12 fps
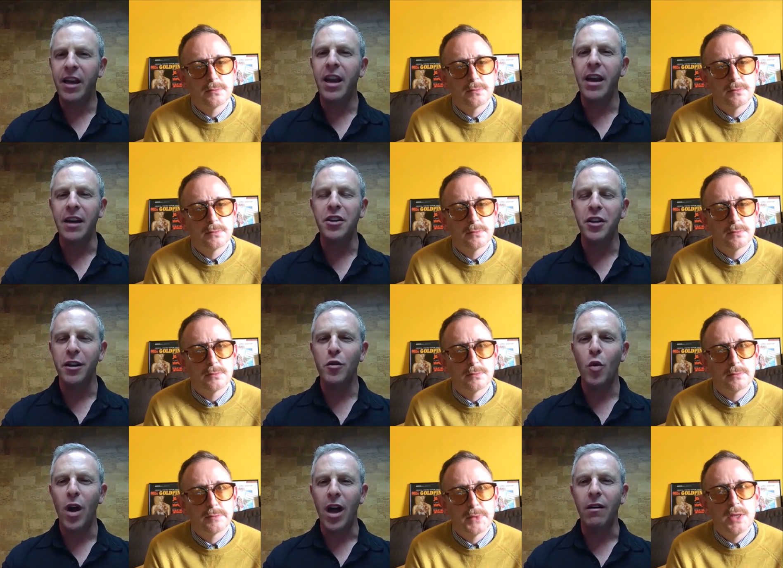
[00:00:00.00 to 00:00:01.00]
Speaker 1: media
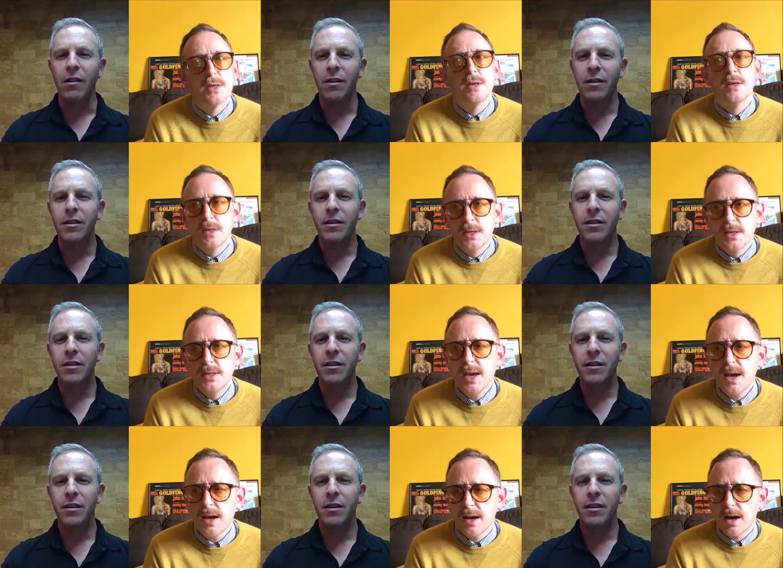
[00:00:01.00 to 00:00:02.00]
connection as well
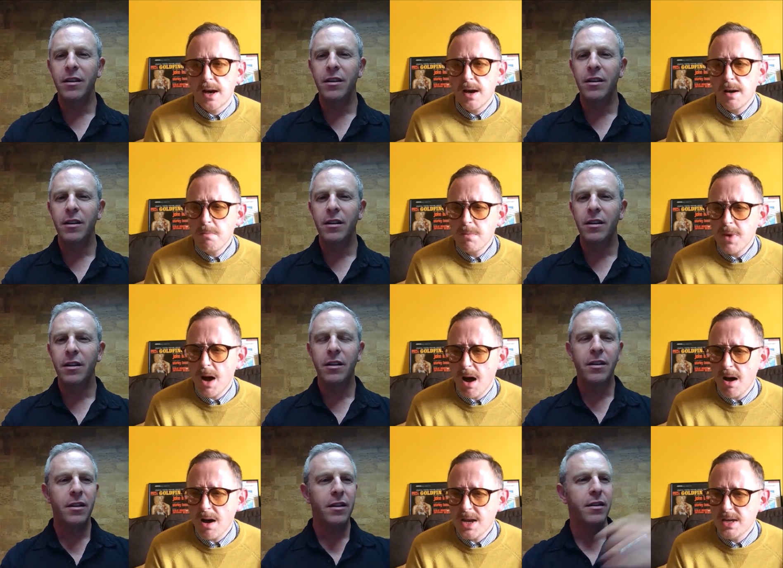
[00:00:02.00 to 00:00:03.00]
Speaker 2: yeah
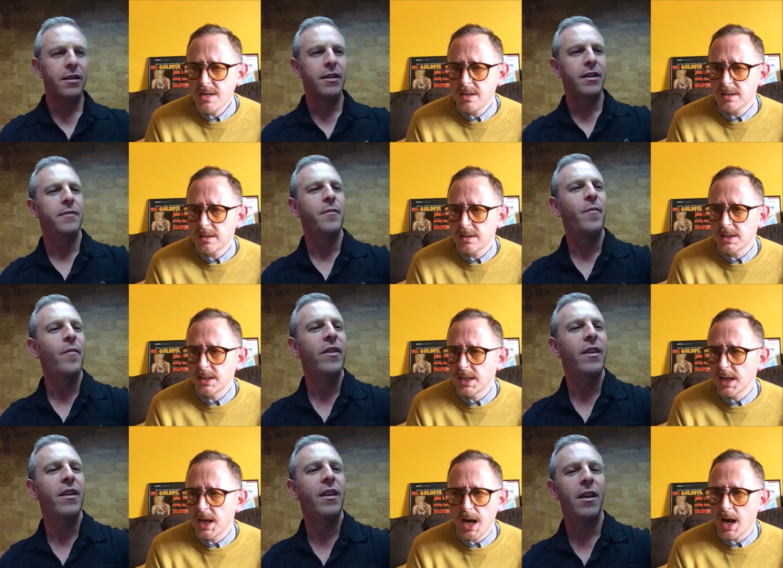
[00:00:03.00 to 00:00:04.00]
um i
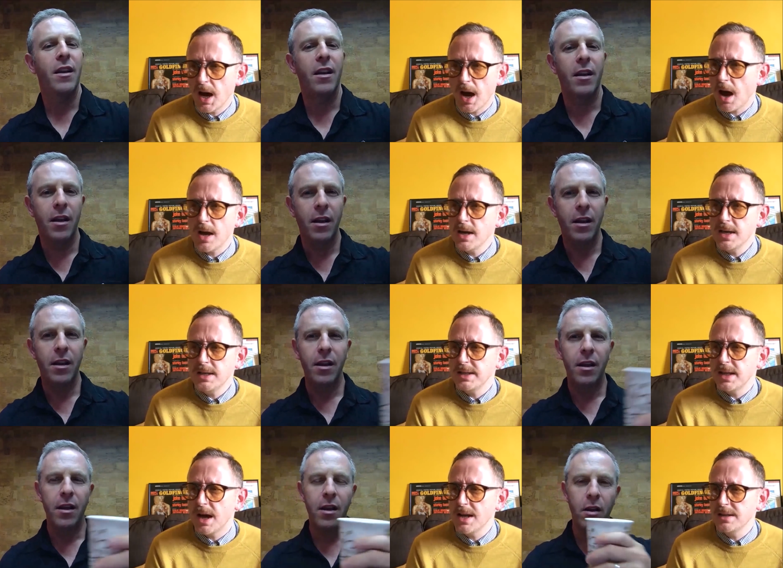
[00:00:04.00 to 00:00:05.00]

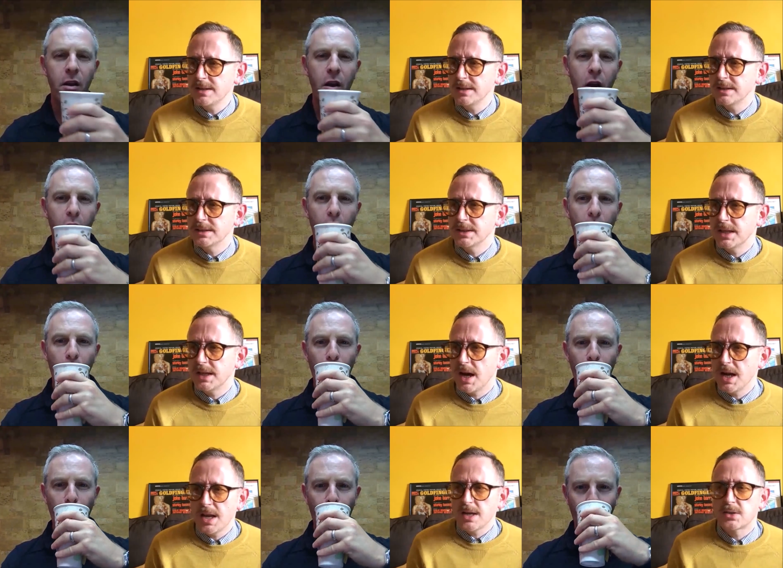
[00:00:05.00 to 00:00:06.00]
i i
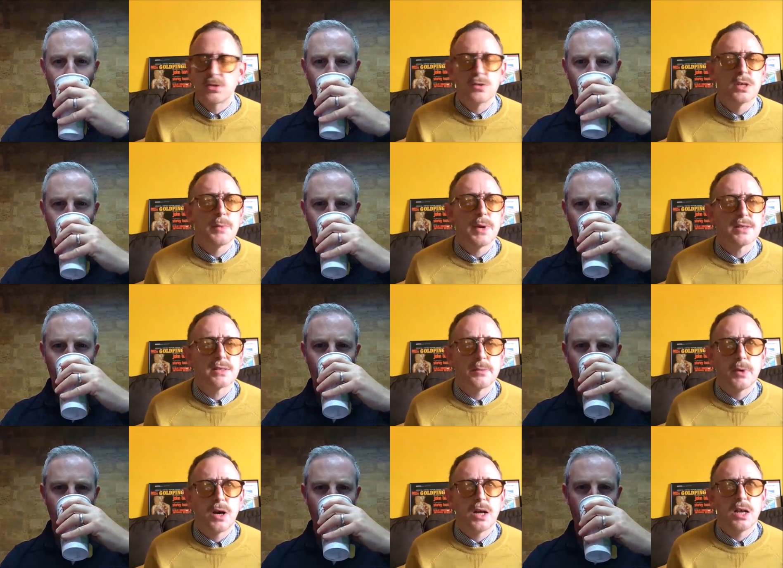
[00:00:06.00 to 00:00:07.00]
I like talking
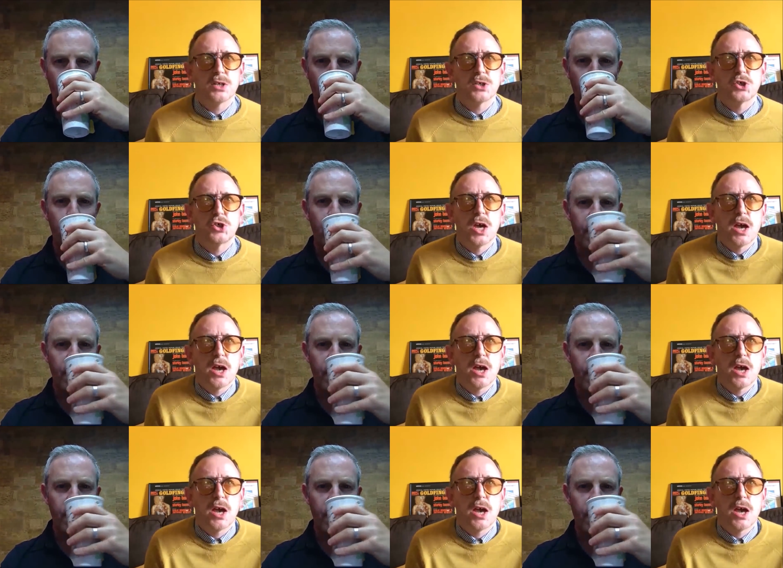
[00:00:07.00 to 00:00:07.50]
about cinema. I like